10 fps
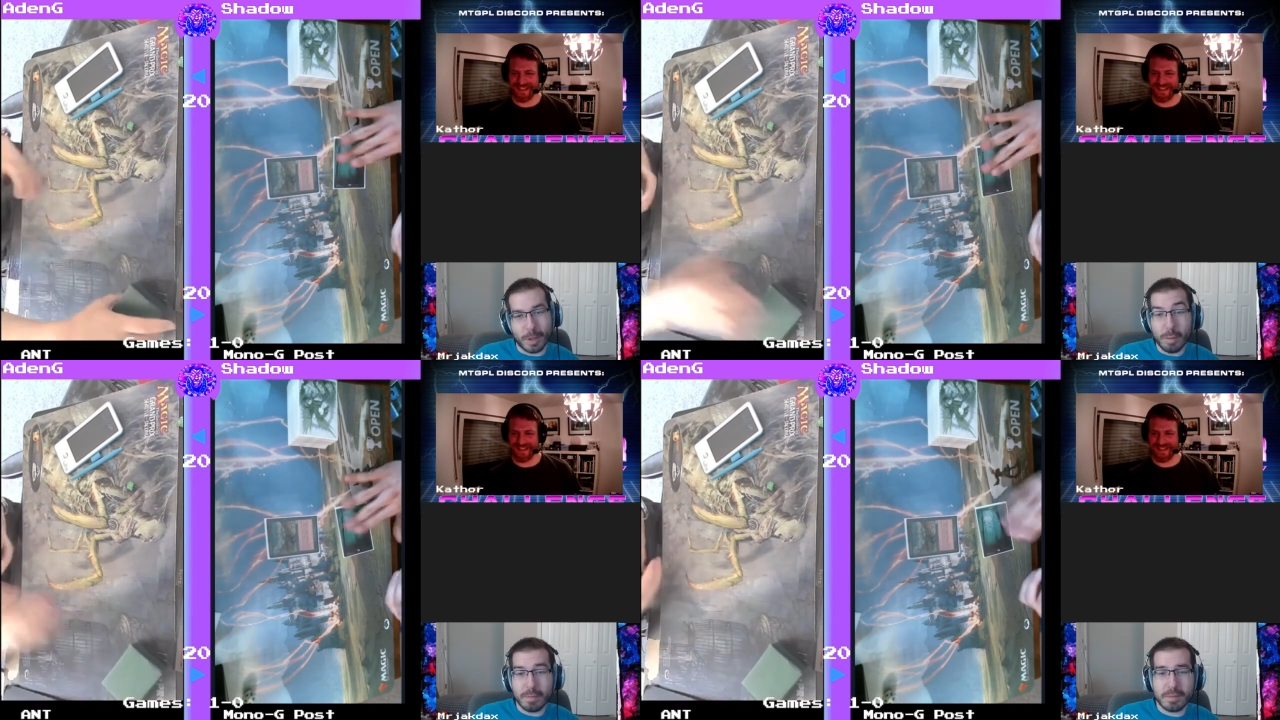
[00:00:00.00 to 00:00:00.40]

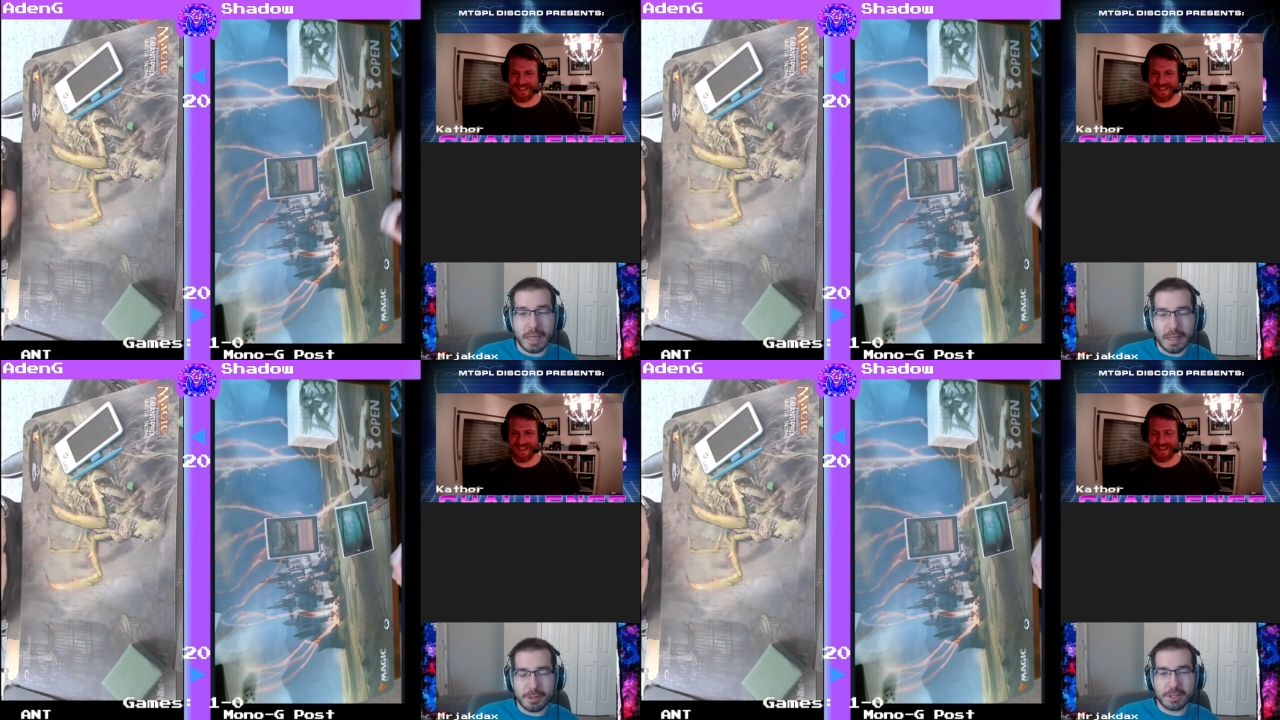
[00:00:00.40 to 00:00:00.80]
Speaker 1: oh
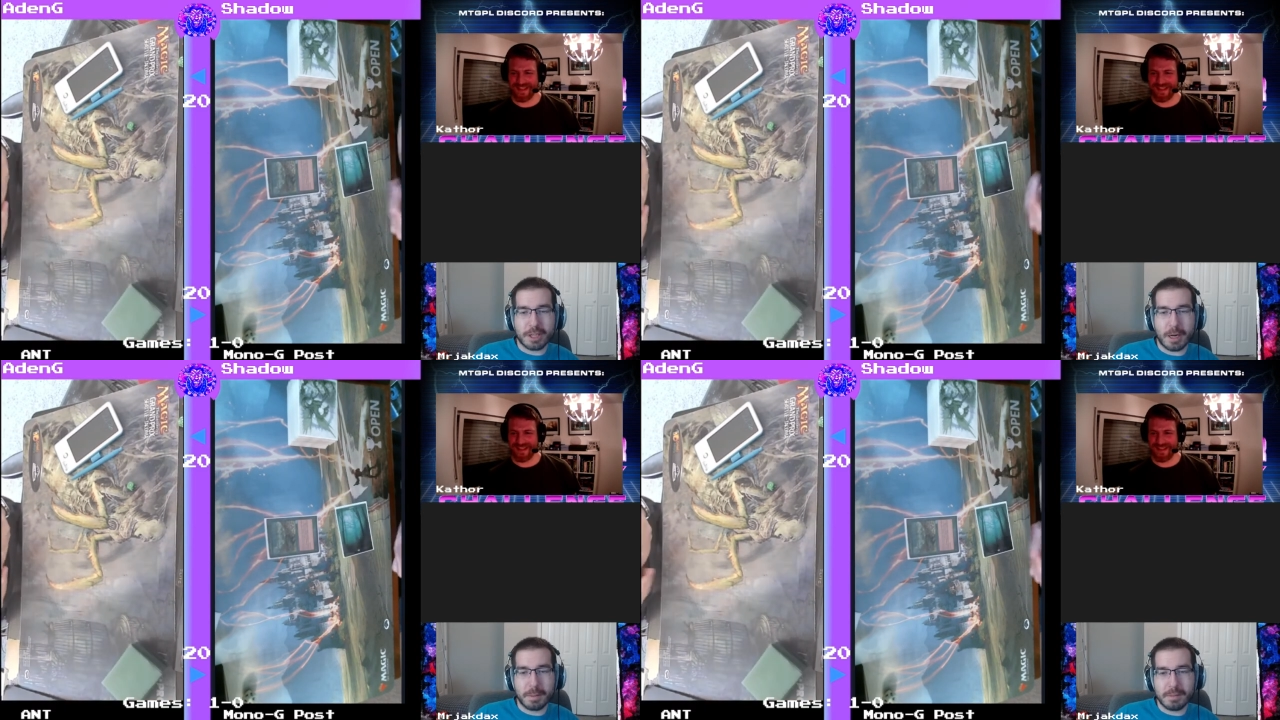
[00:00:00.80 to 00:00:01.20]
yeah, there's the
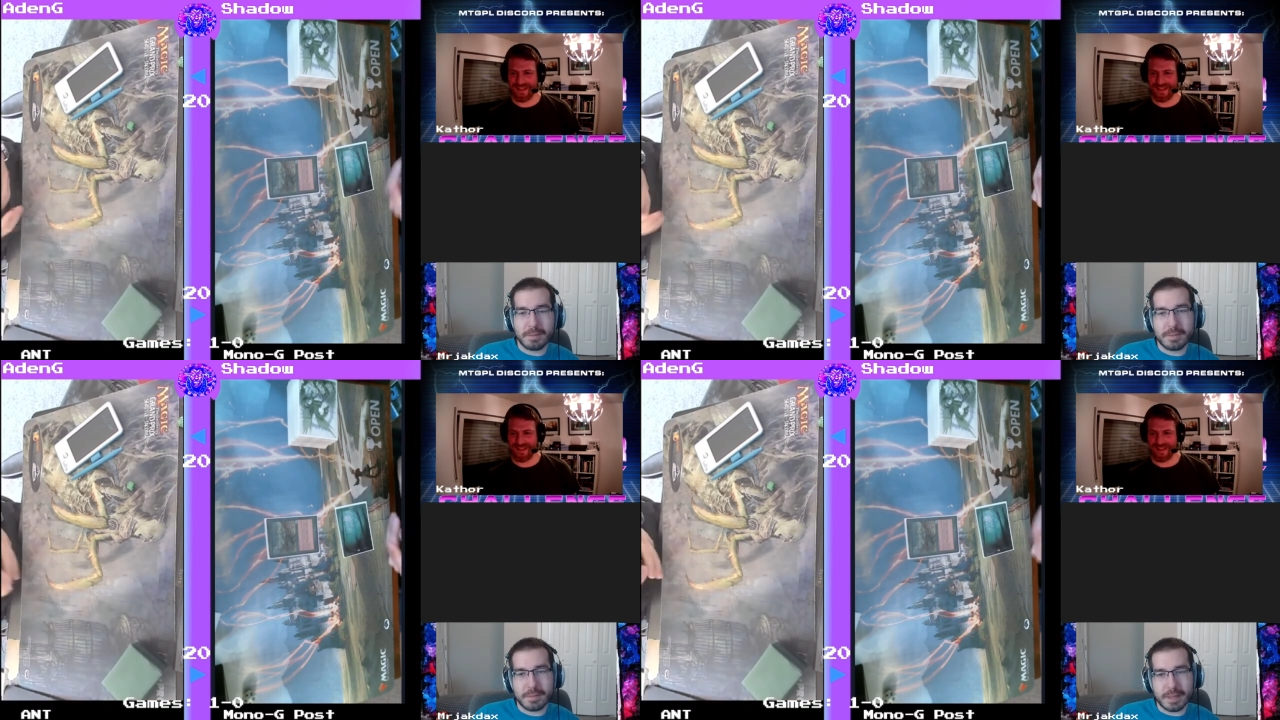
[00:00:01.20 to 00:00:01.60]
carpet.
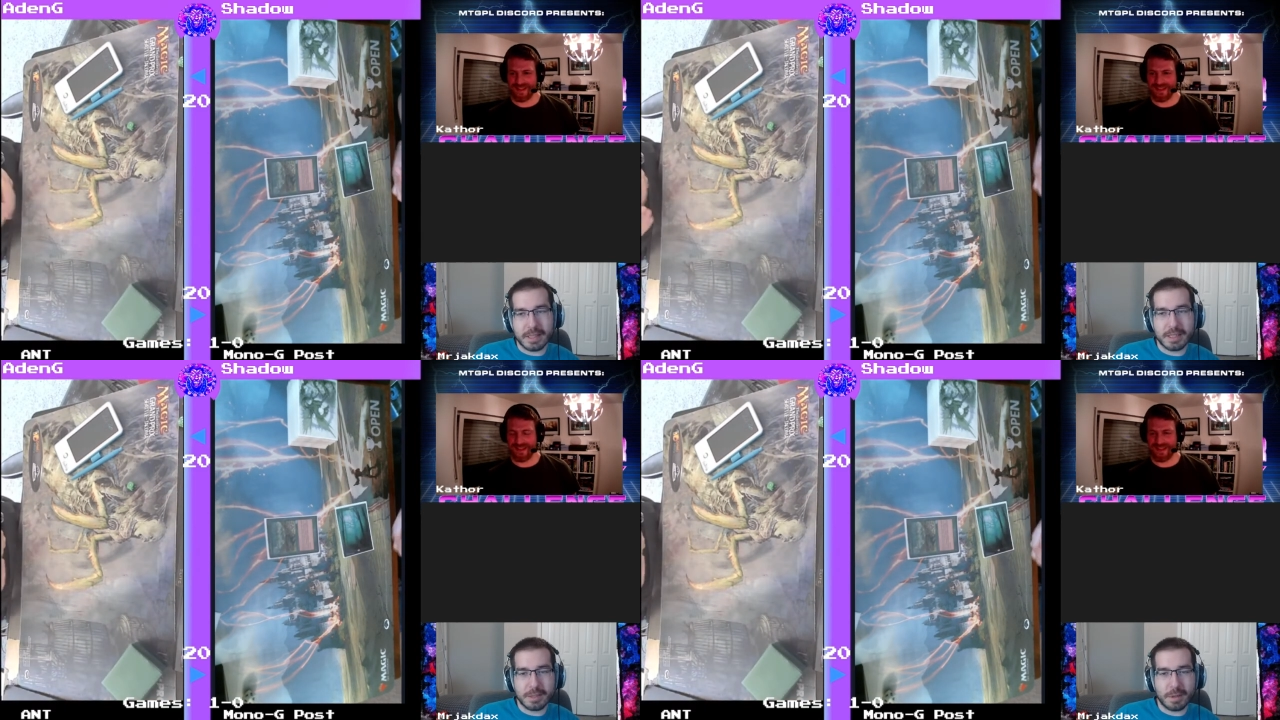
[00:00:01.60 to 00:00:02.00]

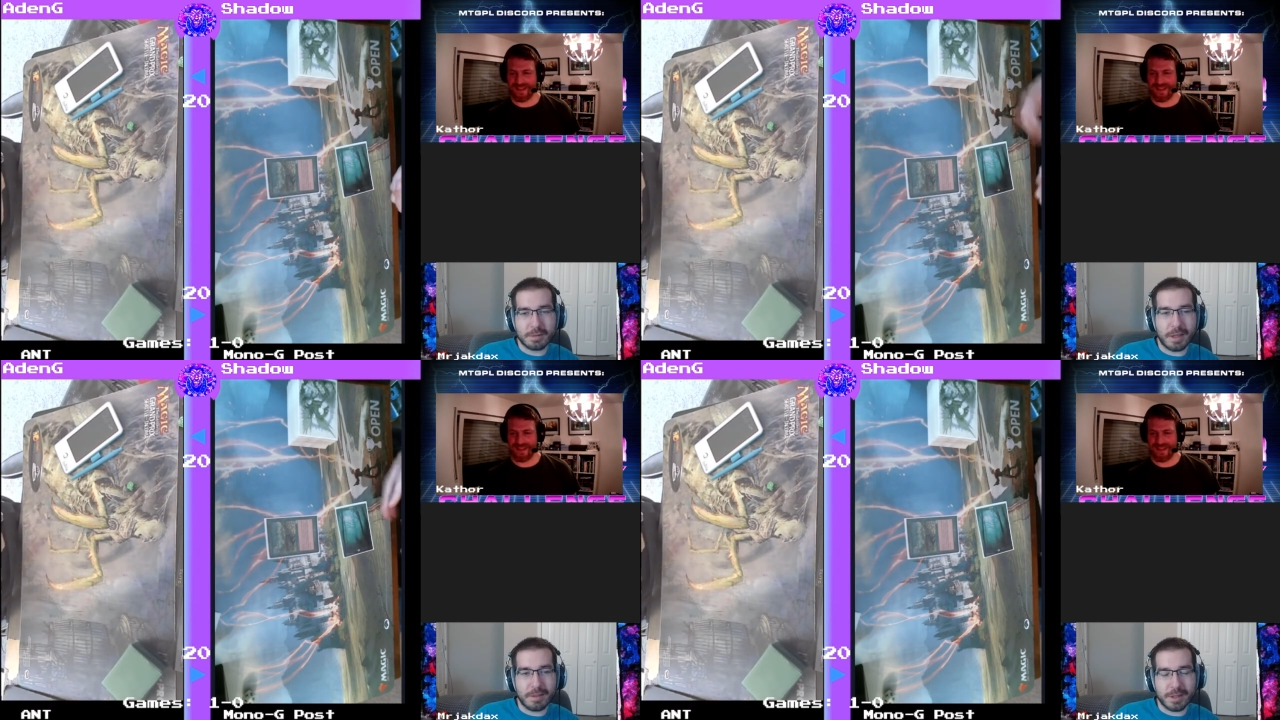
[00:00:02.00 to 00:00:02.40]
This was
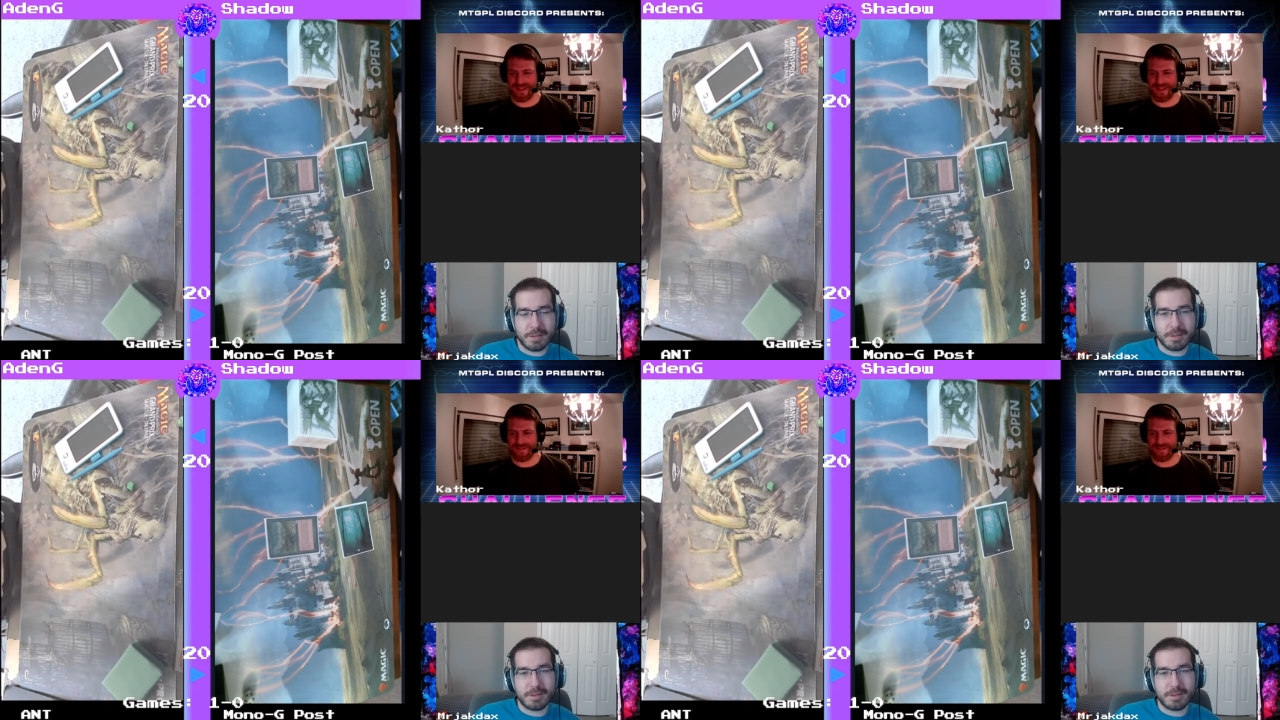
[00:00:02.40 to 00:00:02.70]
relevant.